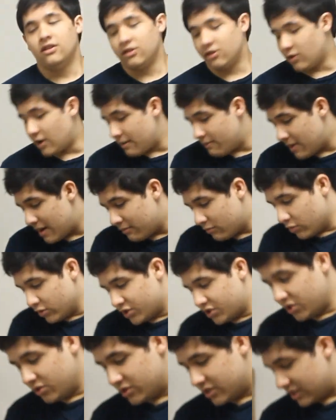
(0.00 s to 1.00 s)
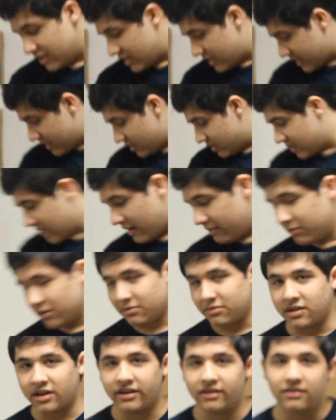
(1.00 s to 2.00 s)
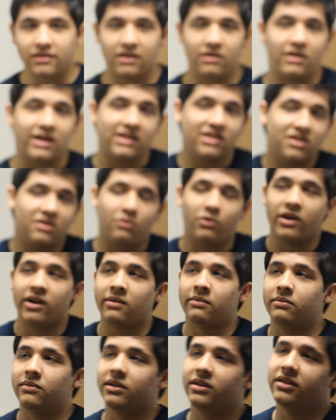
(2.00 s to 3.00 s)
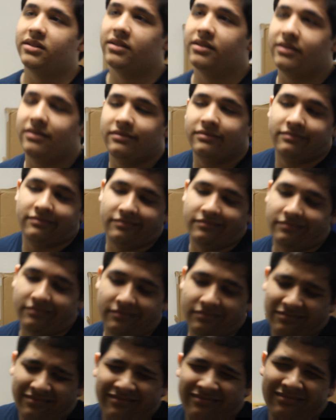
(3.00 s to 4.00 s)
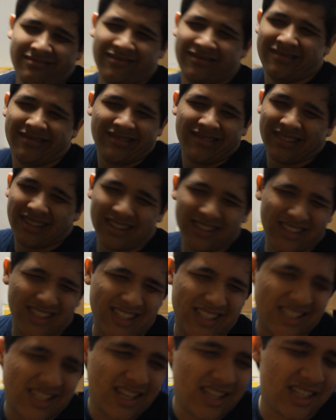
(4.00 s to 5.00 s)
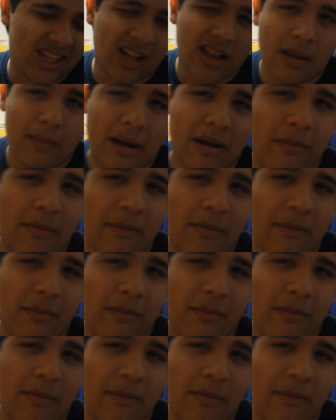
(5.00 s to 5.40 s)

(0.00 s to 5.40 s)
So I bought more shoes and then I just kept them there. I don't actually wear them, but, you know. It's, it's all